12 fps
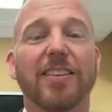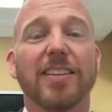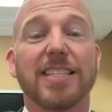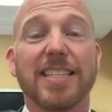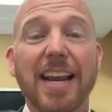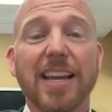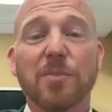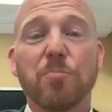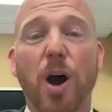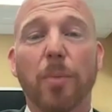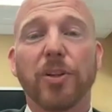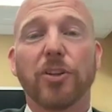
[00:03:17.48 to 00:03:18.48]
The second
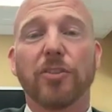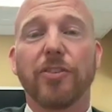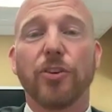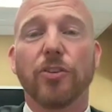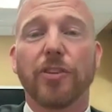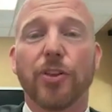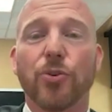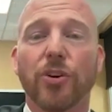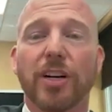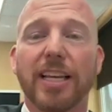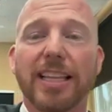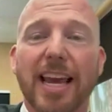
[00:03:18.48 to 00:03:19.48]
popular view of
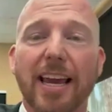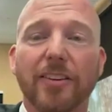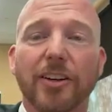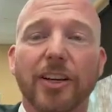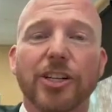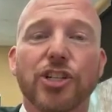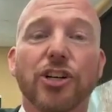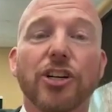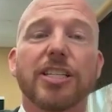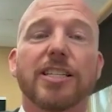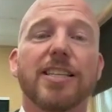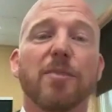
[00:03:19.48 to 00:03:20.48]
authority in the Anglican
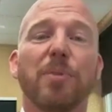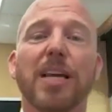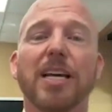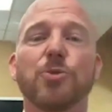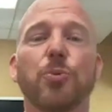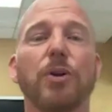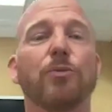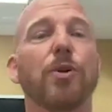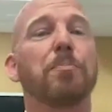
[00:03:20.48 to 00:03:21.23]
Church is that because we